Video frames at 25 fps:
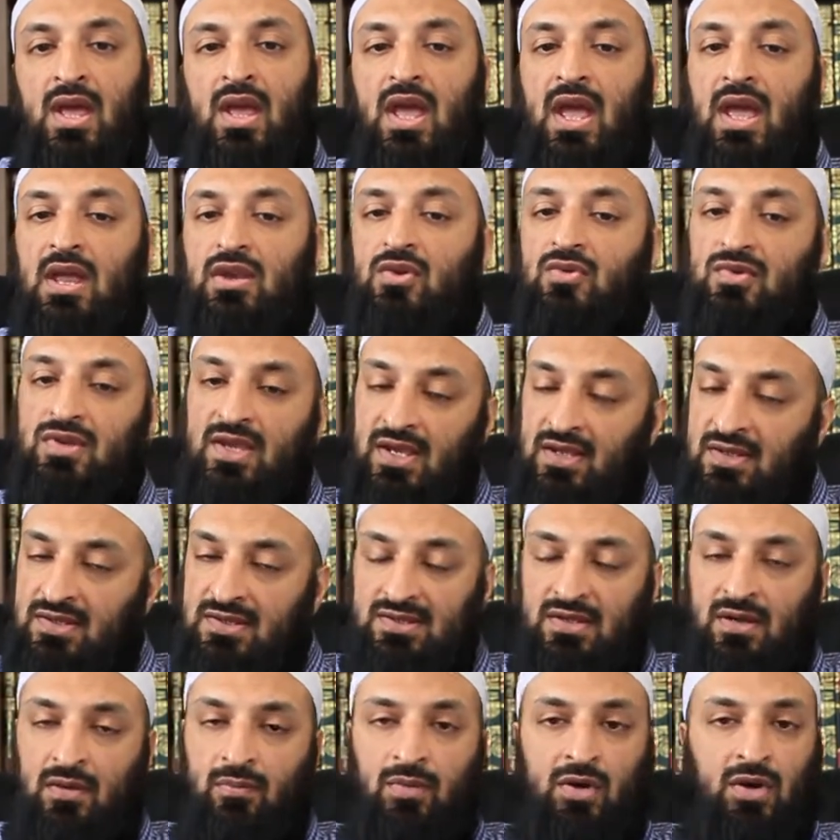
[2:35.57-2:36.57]
And you take his
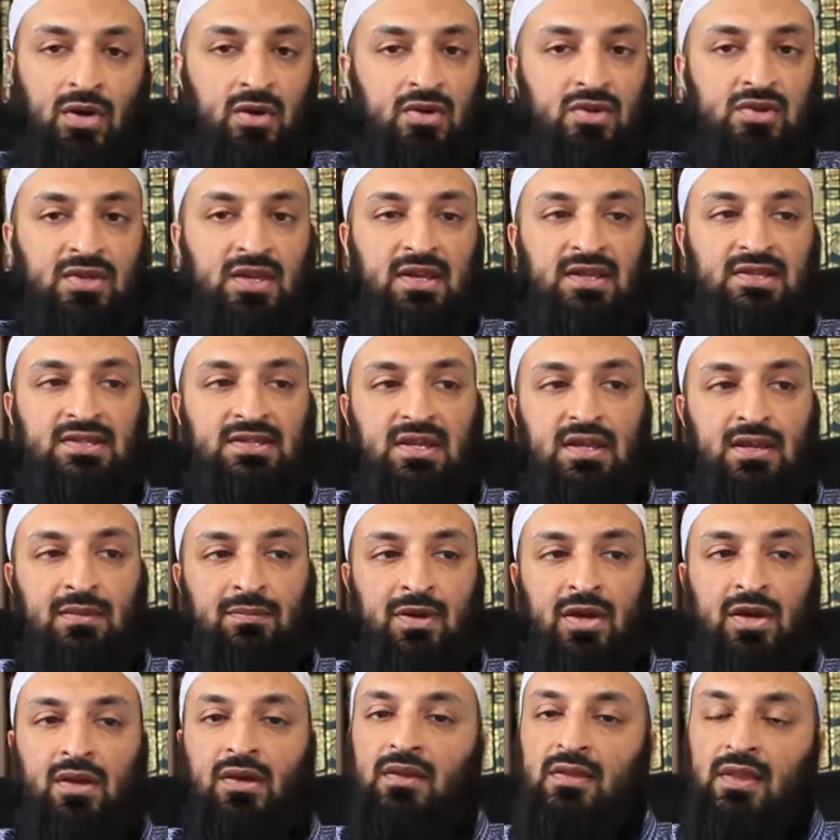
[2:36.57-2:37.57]
number or you take his
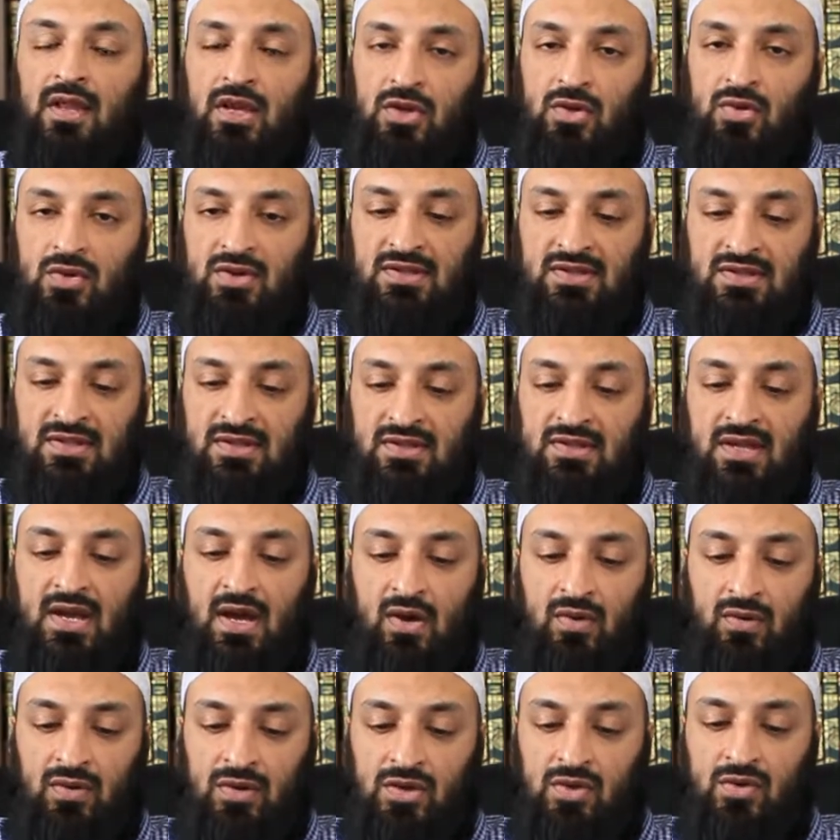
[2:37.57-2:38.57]
email, and then you can sit
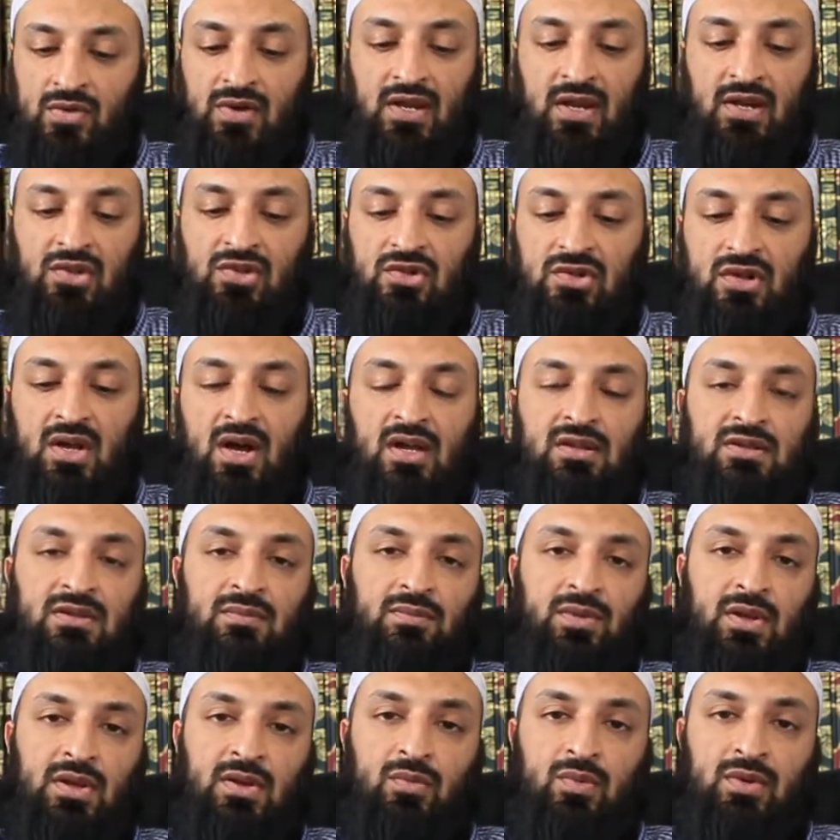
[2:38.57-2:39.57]
down and you can actually
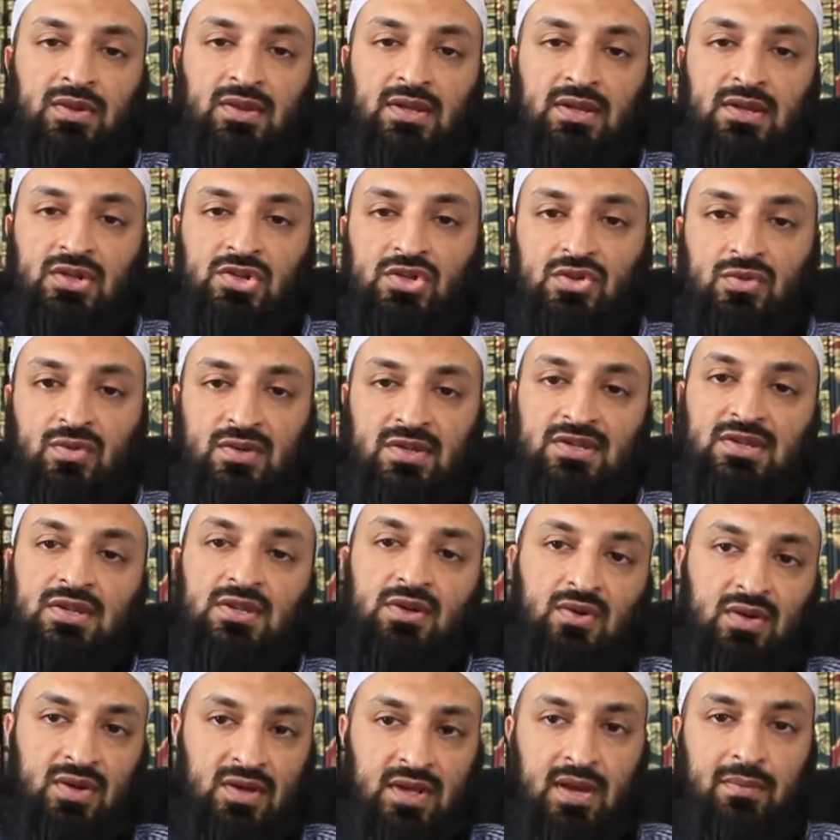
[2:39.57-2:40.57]
contemplate what the issue is, and
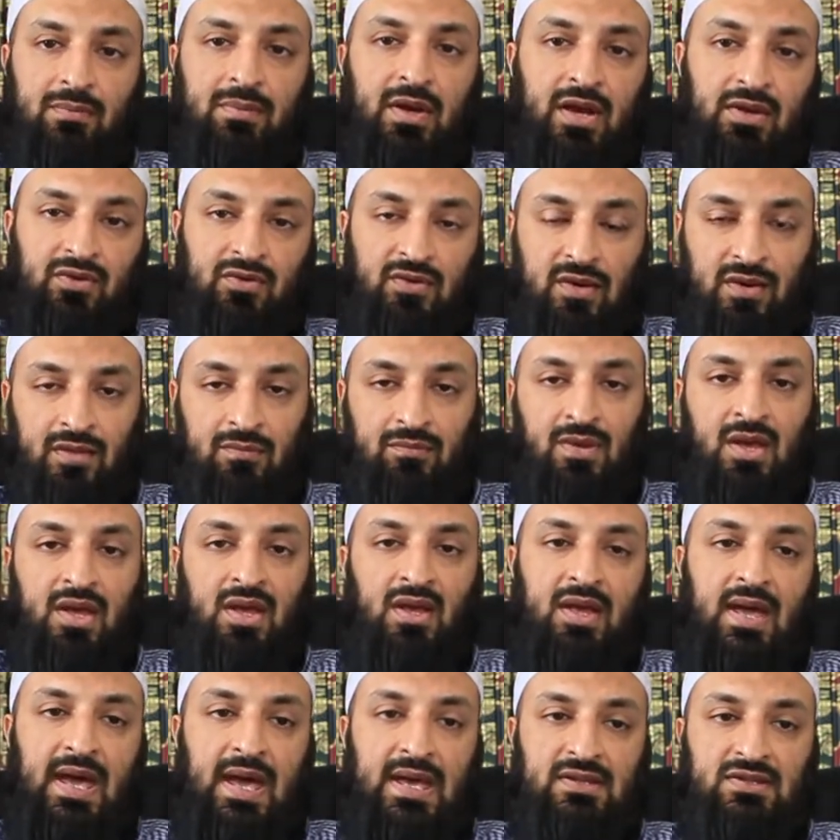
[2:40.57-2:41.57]
you can get back to him
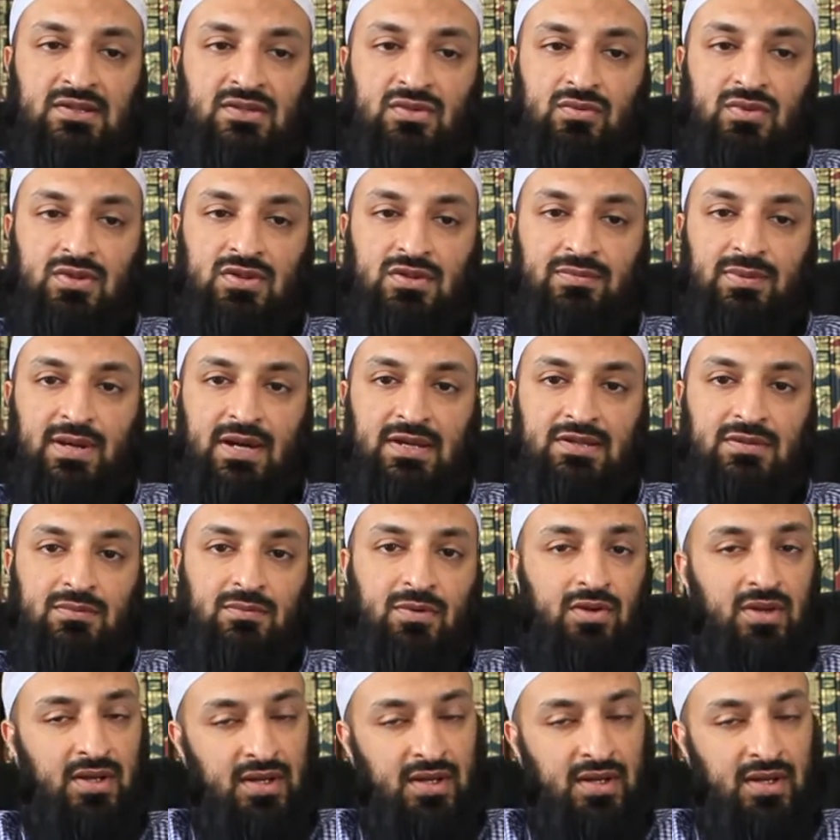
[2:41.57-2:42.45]
as soon as possible.